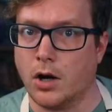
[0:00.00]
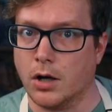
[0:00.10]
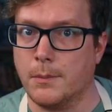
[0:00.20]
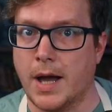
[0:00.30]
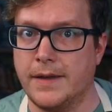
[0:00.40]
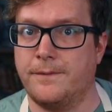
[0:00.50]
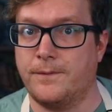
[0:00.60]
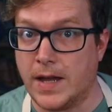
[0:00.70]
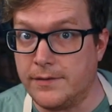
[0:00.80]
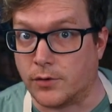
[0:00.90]
are my
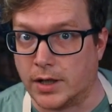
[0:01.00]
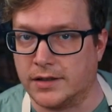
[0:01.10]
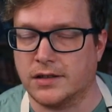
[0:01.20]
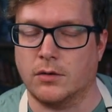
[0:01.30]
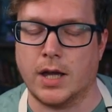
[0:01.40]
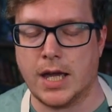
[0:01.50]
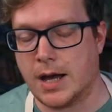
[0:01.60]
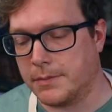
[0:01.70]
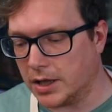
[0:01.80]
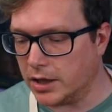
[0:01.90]
favorites? Okay,
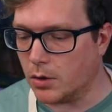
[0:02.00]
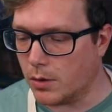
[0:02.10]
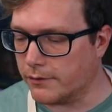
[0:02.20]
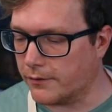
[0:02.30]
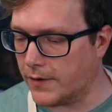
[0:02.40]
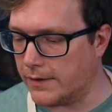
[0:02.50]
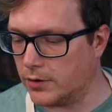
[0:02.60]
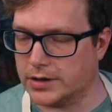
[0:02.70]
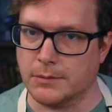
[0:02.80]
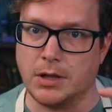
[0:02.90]
I'm gonna go over favorites.